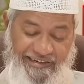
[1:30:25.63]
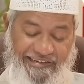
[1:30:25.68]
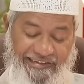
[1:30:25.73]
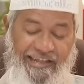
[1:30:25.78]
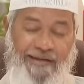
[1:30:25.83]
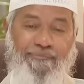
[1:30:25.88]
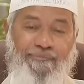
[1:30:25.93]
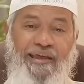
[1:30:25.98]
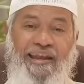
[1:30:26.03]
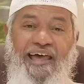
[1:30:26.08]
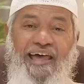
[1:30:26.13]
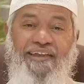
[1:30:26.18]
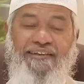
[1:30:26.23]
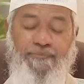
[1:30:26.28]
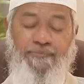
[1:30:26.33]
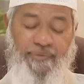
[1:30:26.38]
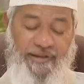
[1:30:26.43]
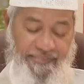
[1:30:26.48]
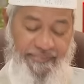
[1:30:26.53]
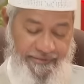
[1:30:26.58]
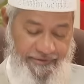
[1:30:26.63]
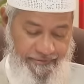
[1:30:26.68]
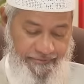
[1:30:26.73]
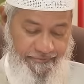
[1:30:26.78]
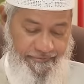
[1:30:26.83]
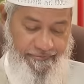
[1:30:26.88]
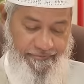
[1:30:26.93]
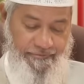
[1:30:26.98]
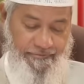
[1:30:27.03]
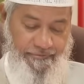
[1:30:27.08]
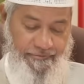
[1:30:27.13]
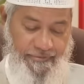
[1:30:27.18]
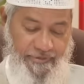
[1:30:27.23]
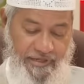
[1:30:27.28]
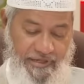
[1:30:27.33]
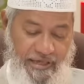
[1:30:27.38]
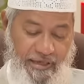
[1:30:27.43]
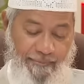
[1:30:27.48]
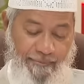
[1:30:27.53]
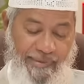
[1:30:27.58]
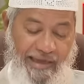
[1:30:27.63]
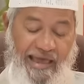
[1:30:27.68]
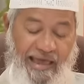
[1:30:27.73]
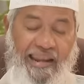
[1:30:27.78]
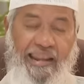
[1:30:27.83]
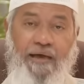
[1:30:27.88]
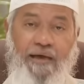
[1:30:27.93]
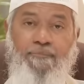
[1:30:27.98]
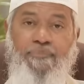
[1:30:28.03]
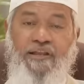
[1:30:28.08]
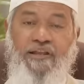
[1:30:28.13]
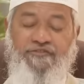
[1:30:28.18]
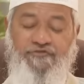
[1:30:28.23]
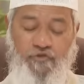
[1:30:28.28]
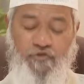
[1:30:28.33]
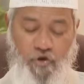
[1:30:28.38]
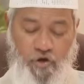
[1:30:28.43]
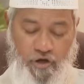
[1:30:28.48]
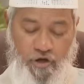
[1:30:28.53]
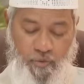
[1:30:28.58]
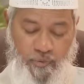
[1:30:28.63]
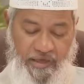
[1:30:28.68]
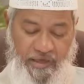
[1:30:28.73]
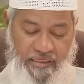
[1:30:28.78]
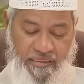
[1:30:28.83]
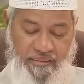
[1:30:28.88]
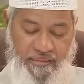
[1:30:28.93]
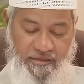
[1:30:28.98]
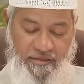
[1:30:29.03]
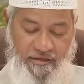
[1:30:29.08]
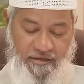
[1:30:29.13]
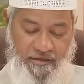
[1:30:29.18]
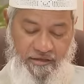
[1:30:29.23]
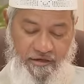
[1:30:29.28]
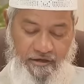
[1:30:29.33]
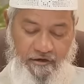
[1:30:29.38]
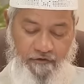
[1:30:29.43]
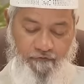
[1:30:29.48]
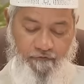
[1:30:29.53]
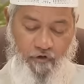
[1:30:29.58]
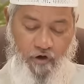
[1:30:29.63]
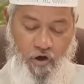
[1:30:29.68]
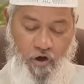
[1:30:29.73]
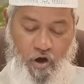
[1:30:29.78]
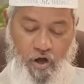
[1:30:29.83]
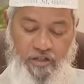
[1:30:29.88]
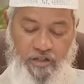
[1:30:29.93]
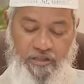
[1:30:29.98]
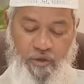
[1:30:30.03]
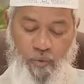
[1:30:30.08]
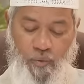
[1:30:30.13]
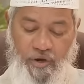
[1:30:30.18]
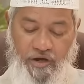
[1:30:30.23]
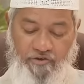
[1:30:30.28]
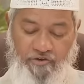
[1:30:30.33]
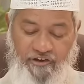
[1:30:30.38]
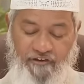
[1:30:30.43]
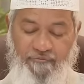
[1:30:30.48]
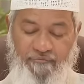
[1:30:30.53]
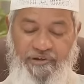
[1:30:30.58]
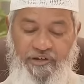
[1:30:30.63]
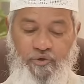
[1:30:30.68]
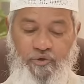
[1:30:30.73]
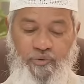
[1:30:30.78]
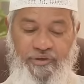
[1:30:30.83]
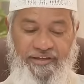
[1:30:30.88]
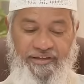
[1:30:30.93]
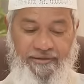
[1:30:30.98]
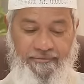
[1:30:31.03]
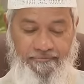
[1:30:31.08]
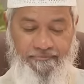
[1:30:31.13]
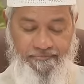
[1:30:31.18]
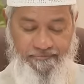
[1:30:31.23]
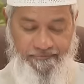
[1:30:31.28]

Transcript: till my last breath. May Allah bless you always for all the work you have been doing.